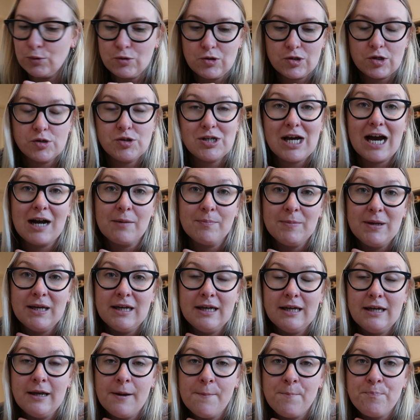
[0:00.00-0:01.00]
also tag
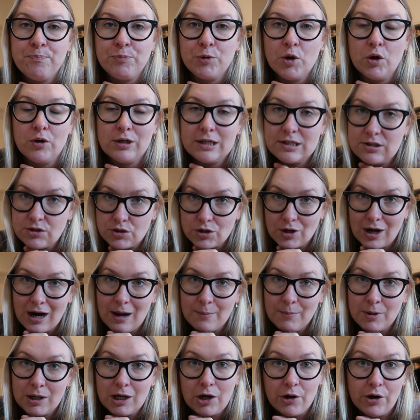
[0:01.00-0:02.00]
me on
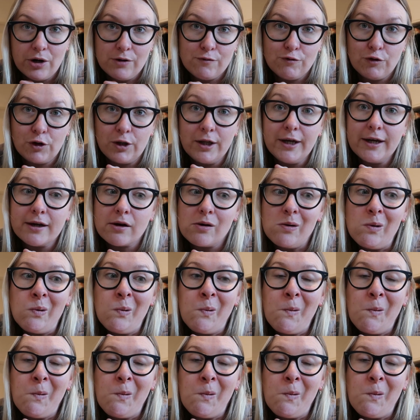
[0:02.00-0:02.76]
Instagram at laurenphillick